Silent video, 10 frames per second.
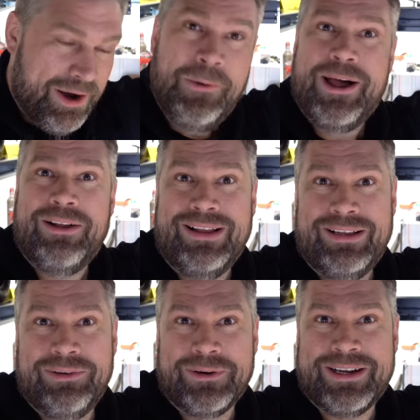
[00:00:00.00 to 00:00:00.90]
oh well
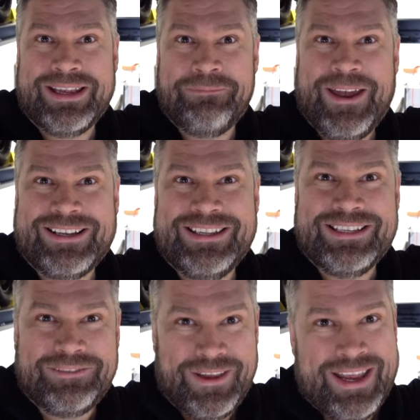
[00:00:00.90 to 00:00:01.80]
we're gonna get back to
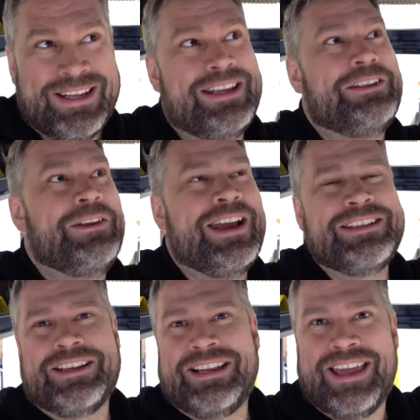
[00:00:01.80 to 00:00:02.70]
this van you guys
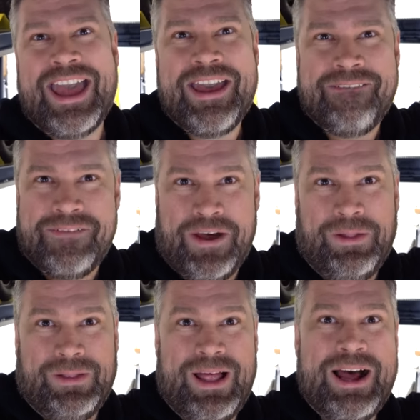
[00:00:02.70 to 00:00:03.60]
are gonna have a
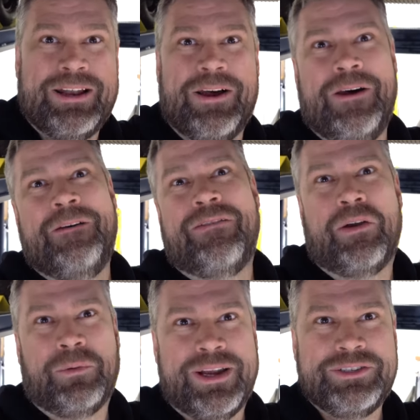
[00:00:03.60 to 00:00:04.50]
lot of
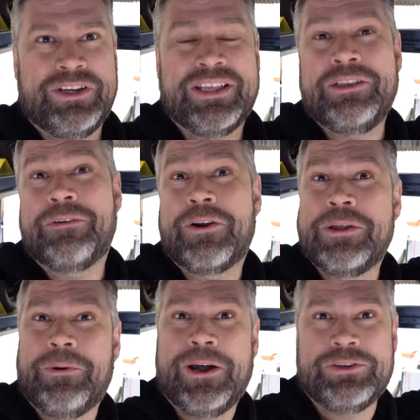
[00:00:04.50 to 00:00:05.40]
wrenching that you've already
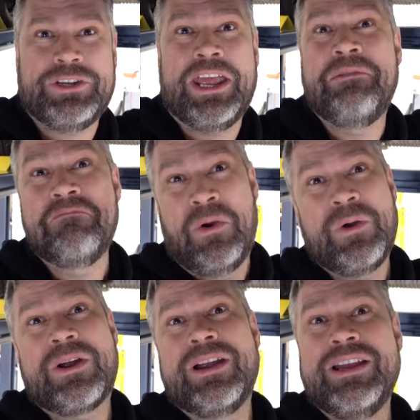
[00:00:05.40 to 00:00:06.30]
watched and
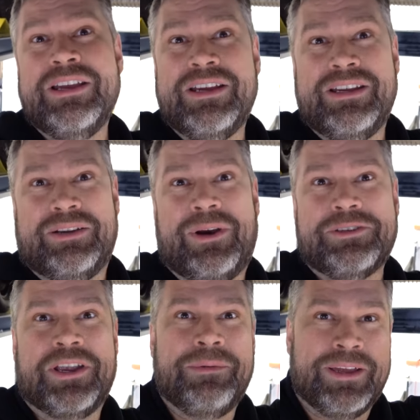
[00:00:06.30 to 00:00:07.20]
more to
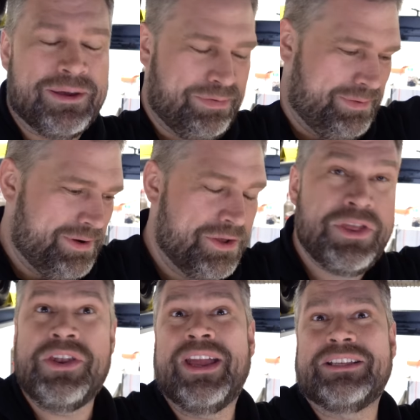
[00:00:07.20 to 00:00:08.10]
watch coming up on
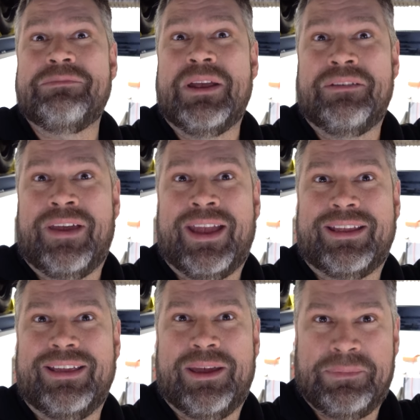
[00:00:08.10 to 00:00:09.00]
the next
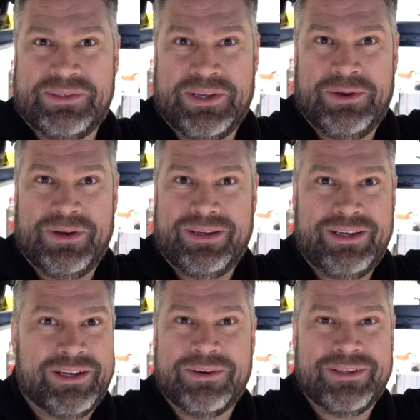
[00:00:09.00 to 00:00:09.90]
medevac episode
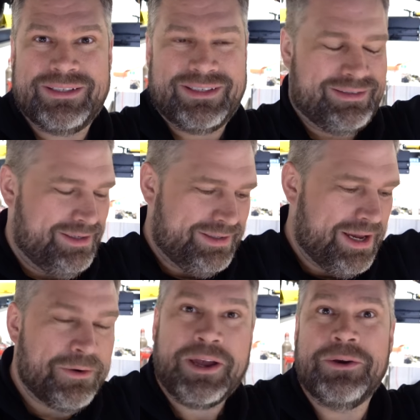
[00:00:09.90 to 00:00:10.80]
you know it's that's
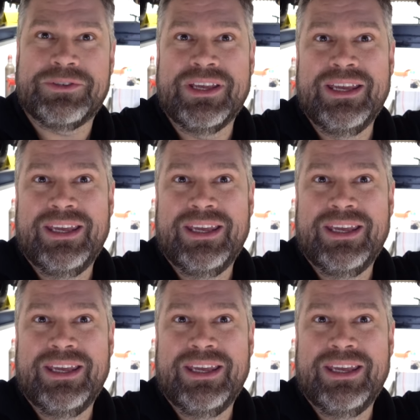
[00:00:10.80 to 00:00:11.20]
how it goes